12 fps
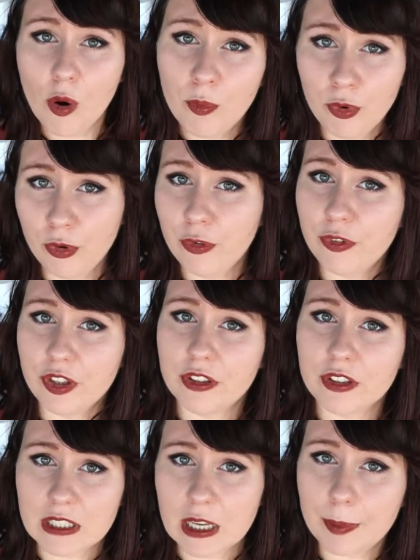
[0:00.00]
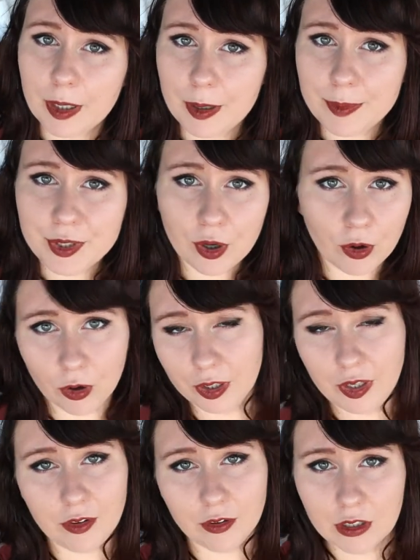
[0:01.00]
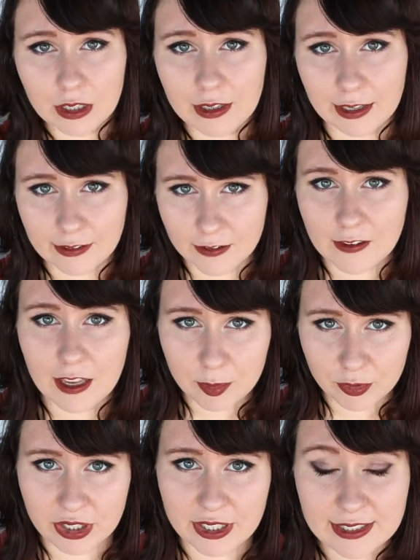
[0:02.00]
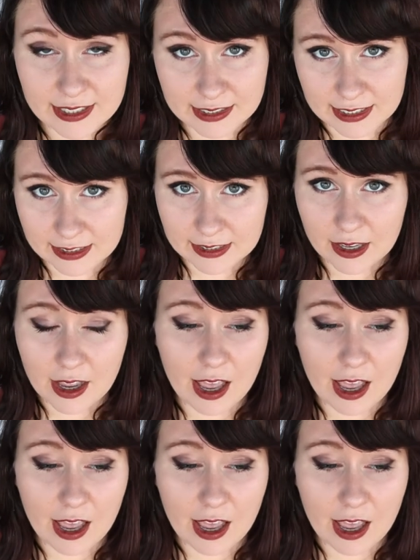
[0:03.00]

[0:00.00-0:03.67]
move in the suburbs or in like the neighboring cities.